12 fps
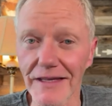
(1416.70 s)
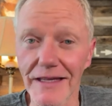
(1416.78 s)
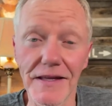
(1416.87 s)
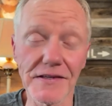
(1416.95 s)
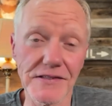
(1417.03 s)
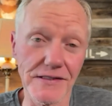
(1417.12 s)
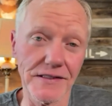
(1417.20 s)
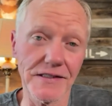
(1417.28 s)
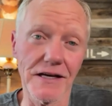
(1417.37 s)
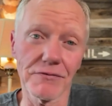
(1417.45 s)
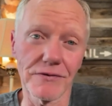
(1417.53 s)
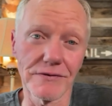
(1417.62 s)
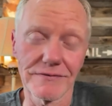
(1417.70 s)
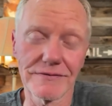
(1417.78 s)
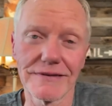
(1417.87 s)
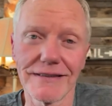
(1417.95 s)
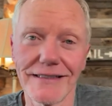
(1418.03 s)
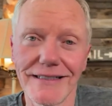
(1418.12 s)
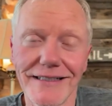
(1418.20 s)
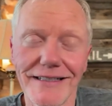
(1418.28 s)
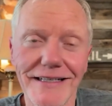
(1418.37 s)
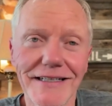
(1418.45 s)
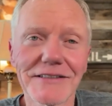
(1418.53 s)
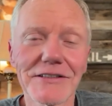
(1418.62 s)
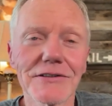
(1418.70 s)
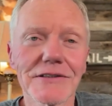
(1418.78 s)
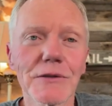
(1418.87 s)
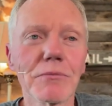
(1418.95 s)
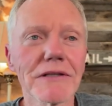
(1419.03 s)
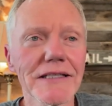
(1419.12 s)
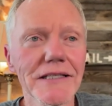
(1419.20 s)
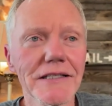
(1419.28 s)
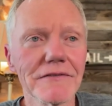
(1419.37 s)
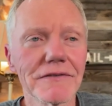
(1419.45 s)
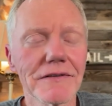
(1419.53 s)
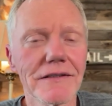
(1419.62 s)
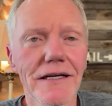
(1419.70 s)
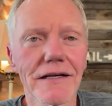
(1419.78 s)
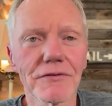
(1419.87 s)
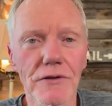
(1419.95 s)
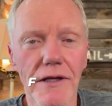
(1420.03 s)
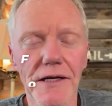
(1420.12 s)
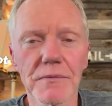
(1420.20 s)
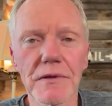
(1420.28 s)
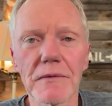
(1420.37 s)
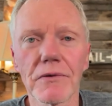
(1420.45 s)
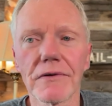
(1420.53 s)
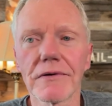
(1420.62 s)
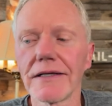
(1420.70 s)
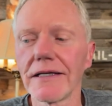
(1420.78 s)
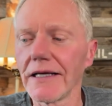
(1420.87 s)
This is a tough one uh, to to believe uh, for a lot of people.